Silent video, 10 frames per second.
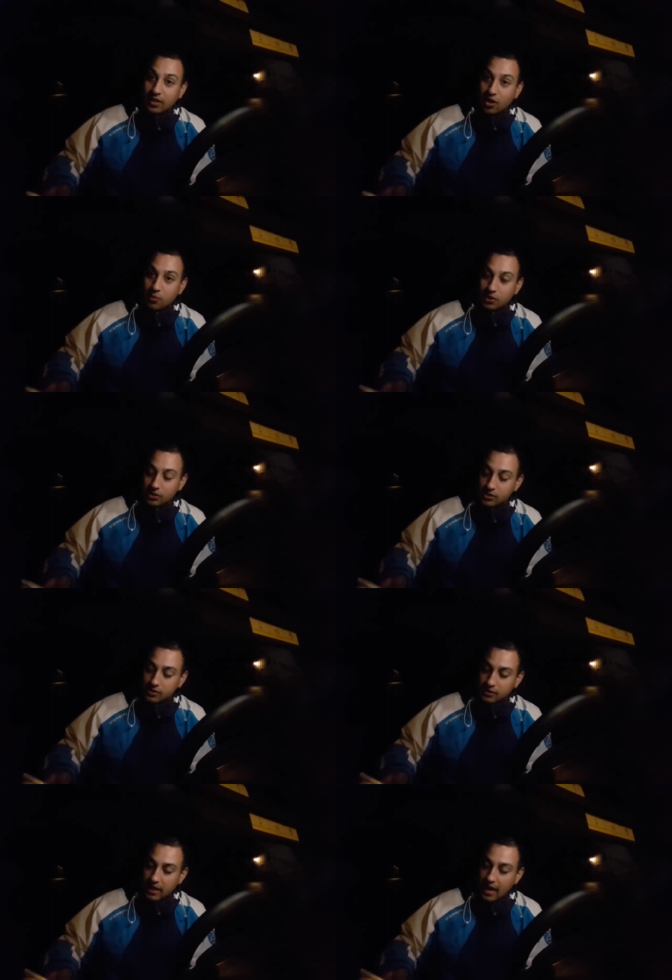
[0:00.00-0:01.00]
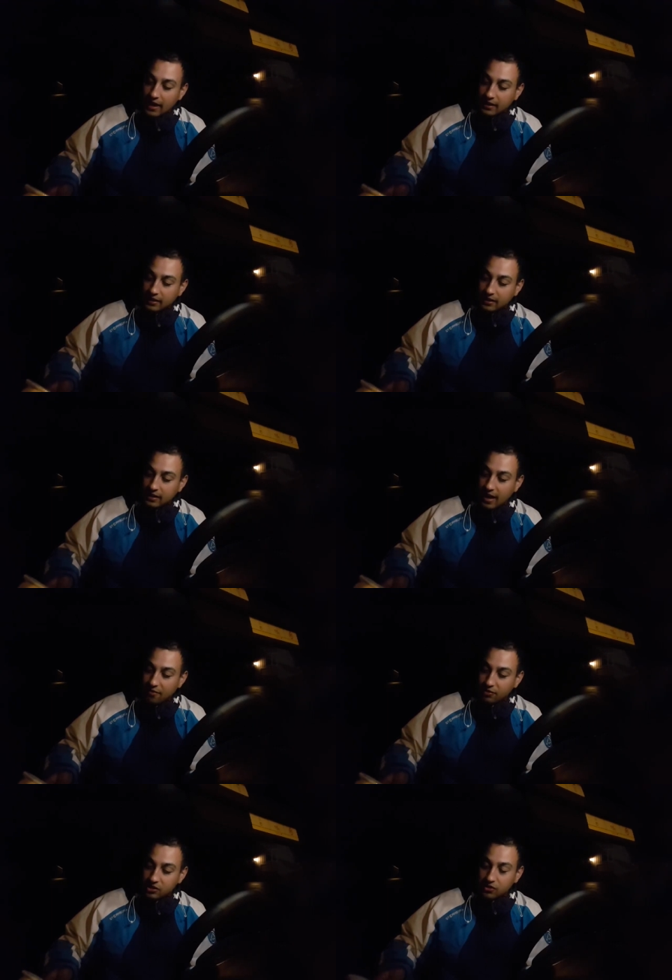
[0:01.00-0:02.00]
kilometers, and an
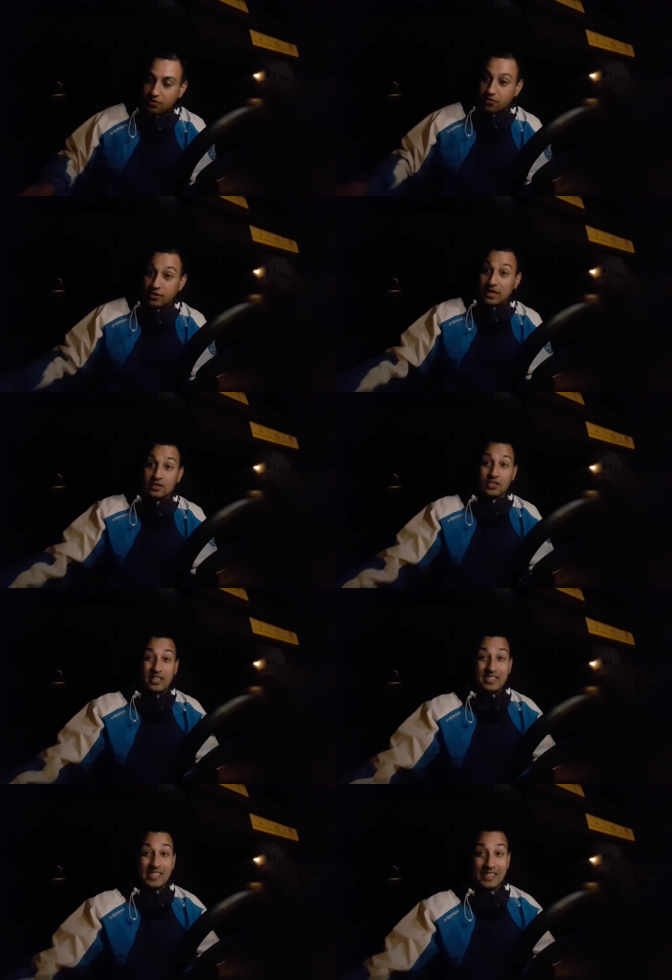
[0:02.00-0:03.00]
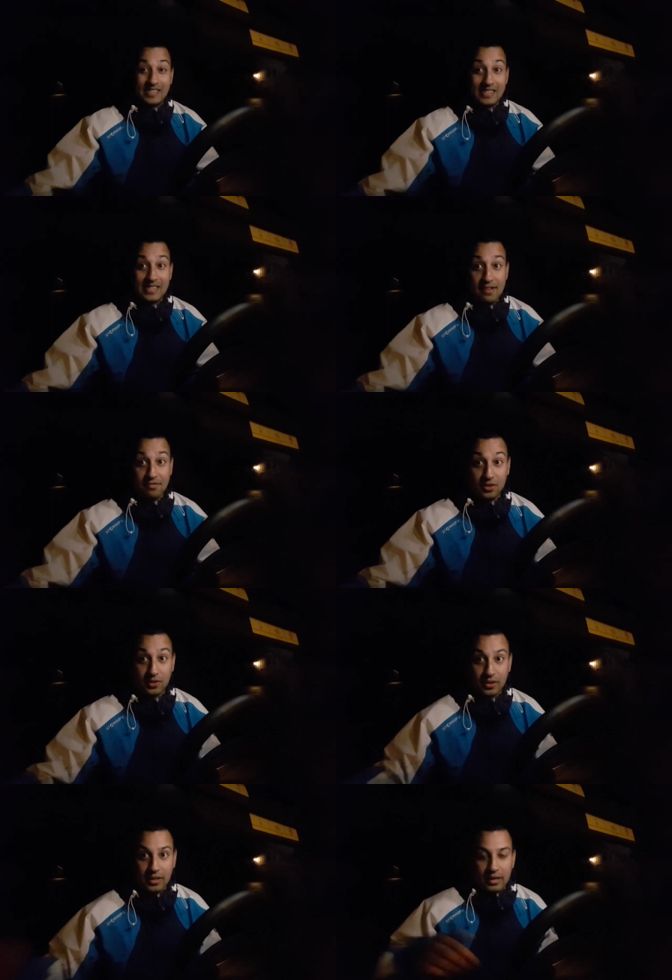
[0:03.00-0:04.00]
average of 367
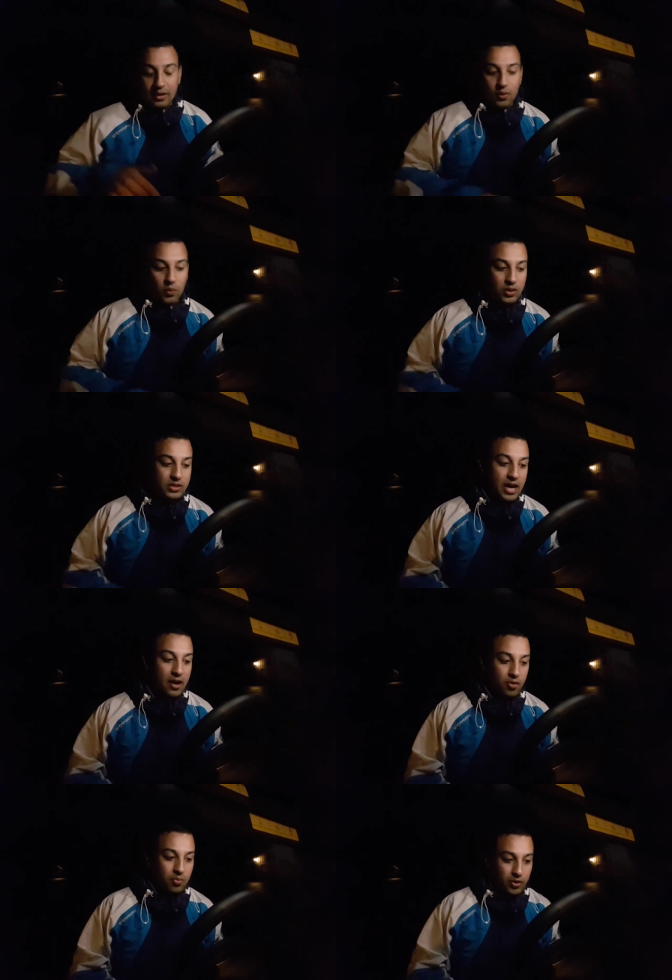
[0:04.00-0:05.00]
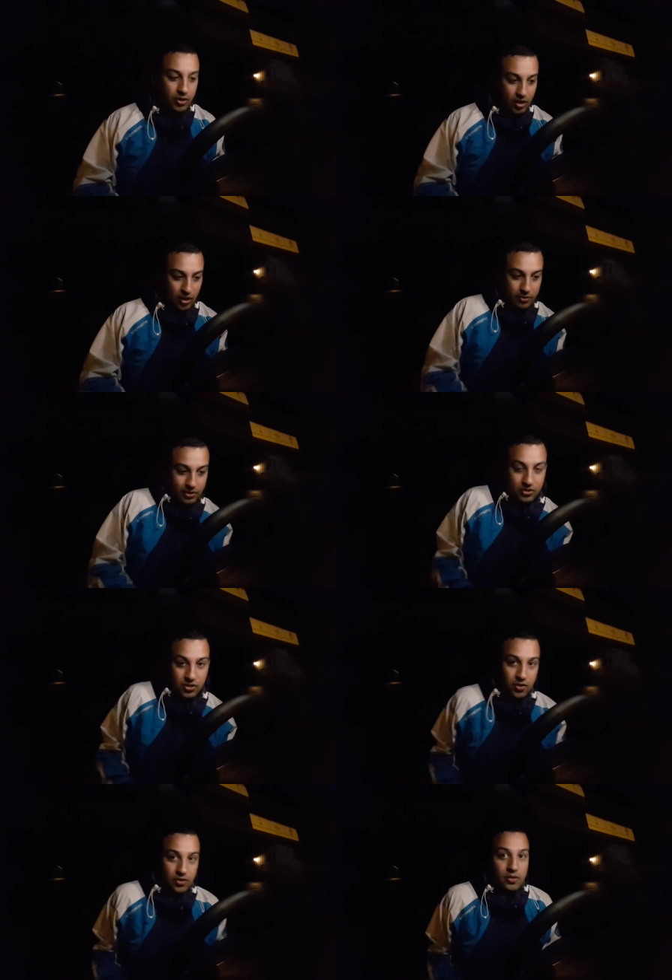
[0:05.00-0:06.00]
watt-hour per kilometer,
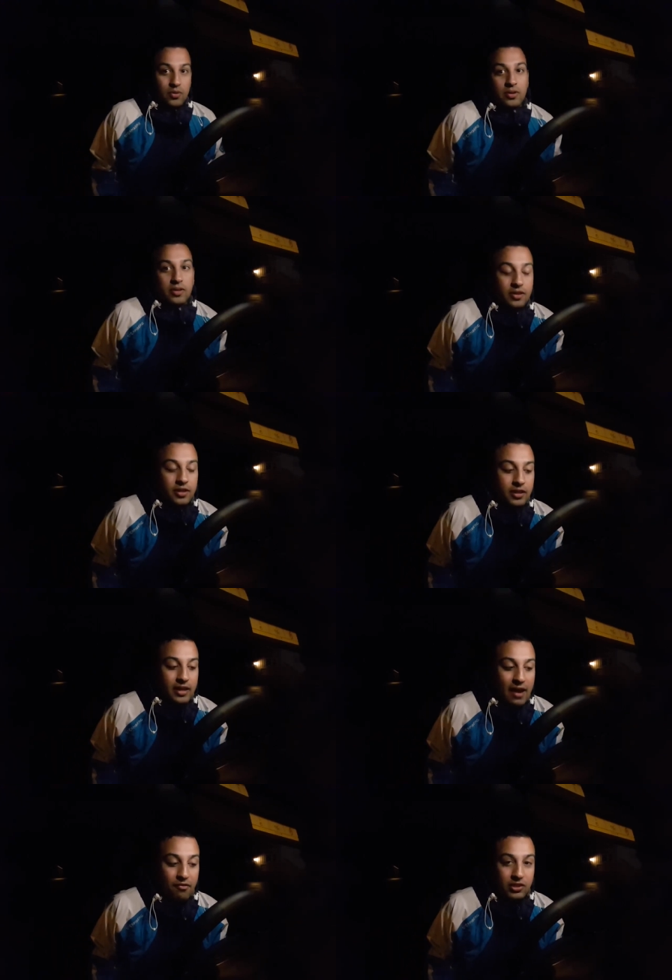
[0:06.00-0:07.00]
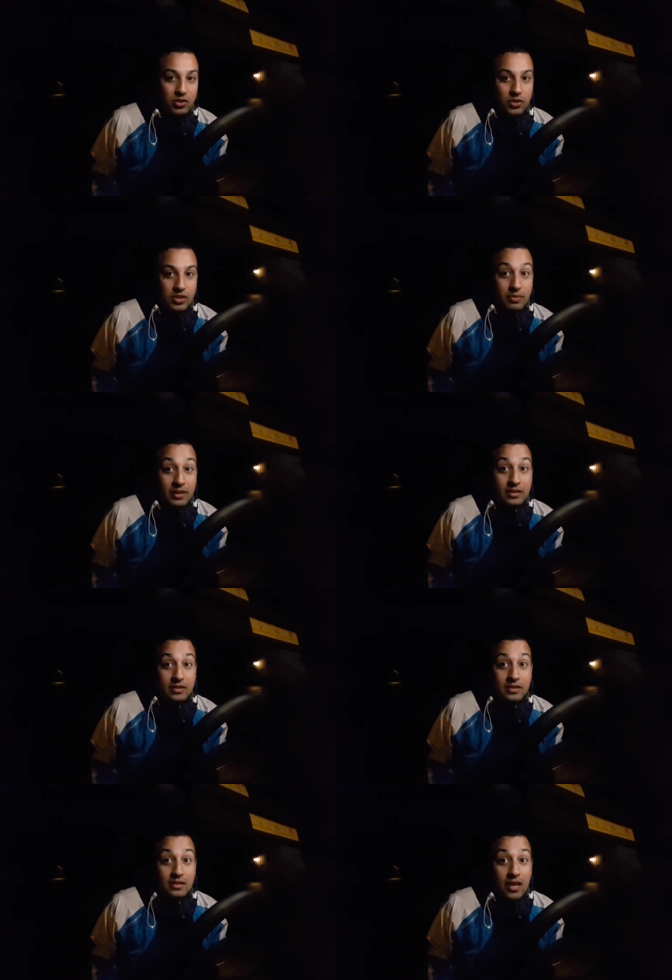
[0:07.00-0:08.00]
so the average was a bit
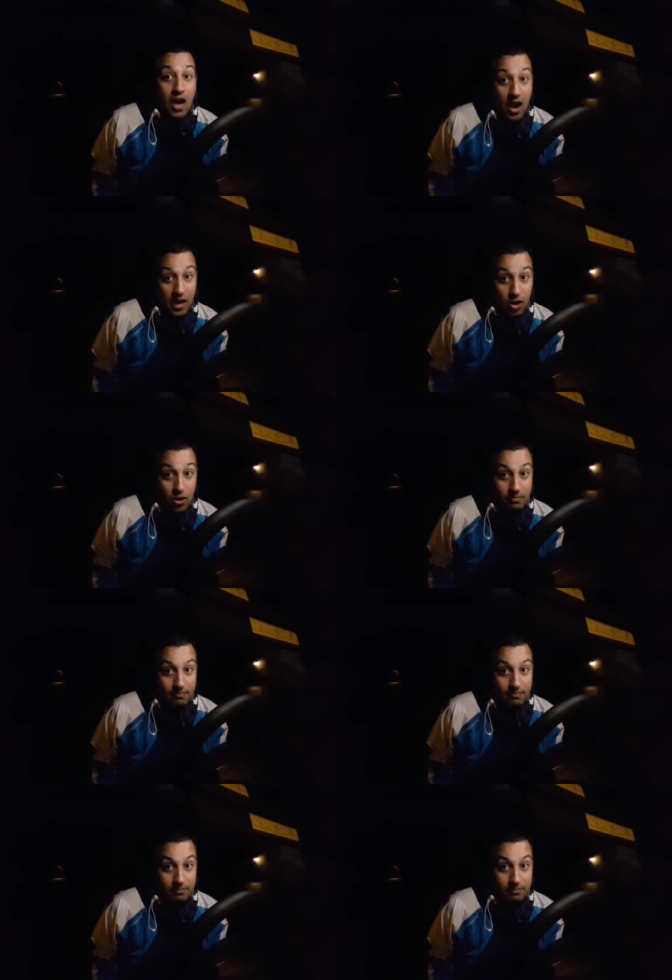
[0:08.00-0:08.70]
higher.